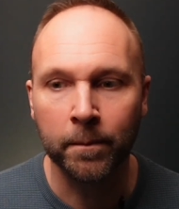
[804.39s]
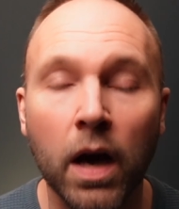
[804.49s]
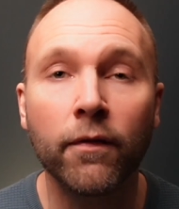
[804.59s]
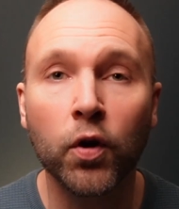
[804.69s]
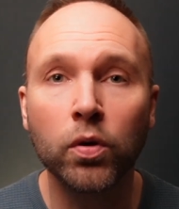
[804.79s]

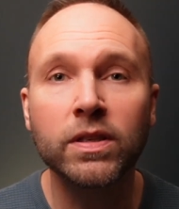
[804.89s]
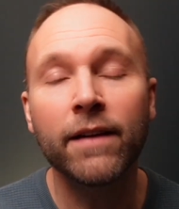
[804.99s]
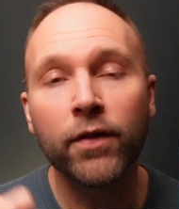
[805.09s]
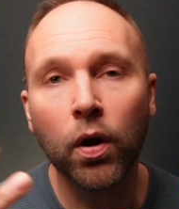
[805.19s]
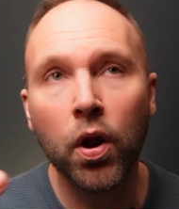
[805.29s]
And of course,
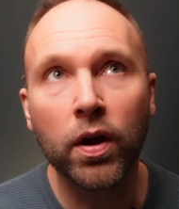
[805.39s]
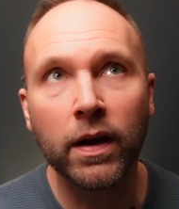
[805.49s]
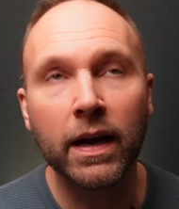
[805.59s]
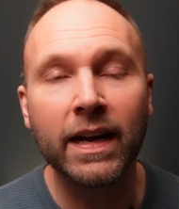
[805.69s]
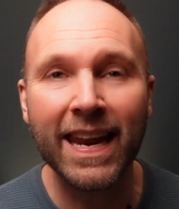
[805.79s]
if you're
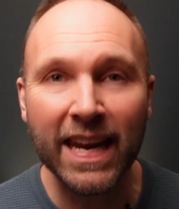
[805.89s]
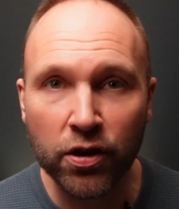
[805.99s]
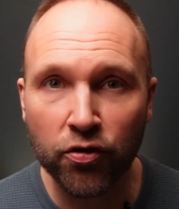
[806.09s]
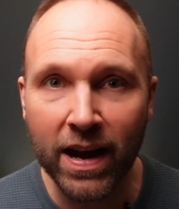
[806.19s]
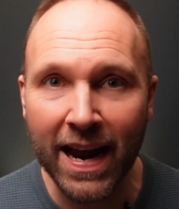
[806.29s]
looking at getting
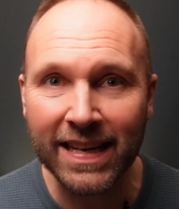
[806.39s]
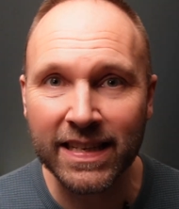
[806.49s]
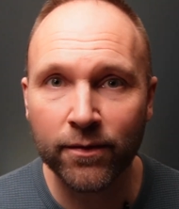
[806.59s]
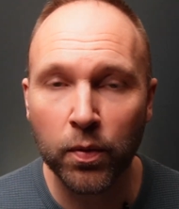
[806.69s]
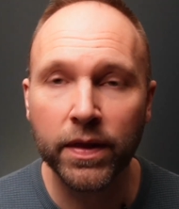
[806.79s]

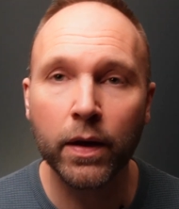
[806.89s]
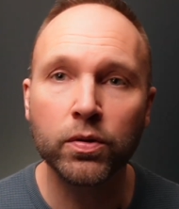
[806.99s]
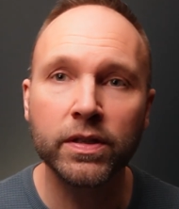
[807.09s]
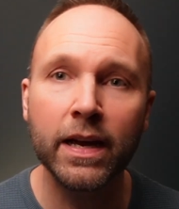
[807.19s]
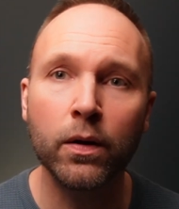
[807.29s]
creative with
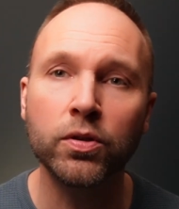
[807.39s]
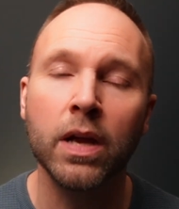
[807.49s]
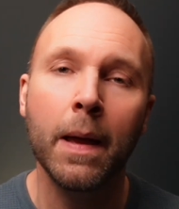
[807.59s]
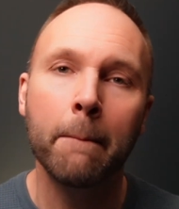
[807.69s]
those deals,